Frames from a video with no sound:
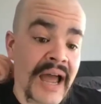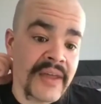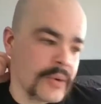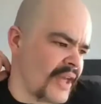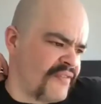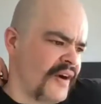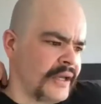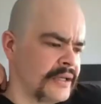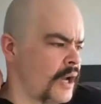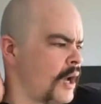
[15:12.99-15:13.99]
They were like, fuck
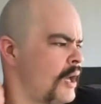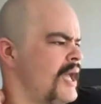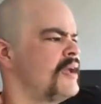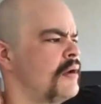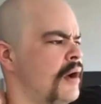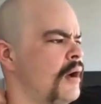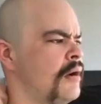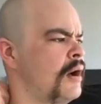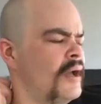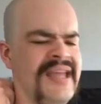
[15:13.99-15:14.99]
it. Hey,
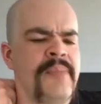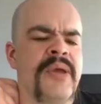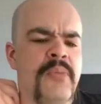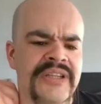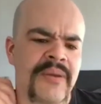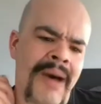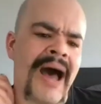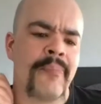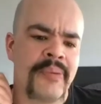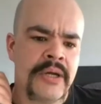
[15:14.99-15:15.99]
hippie with the
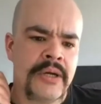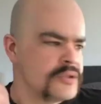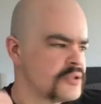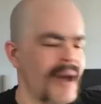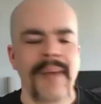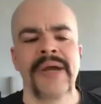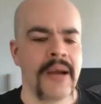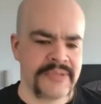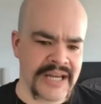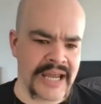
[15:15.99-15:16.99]
mop who's mopping
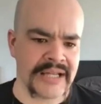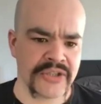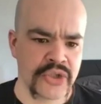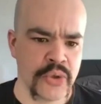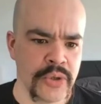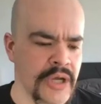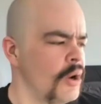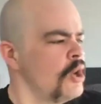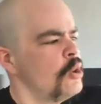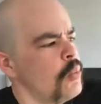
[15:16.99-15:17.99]
up today at the studio,
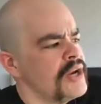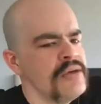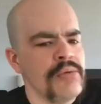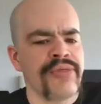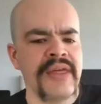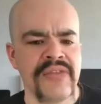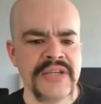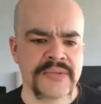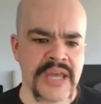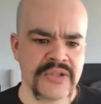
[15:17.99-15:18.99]
what do you think
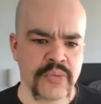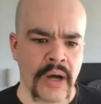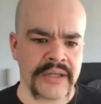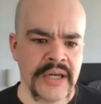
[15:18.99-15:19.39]
these kids want?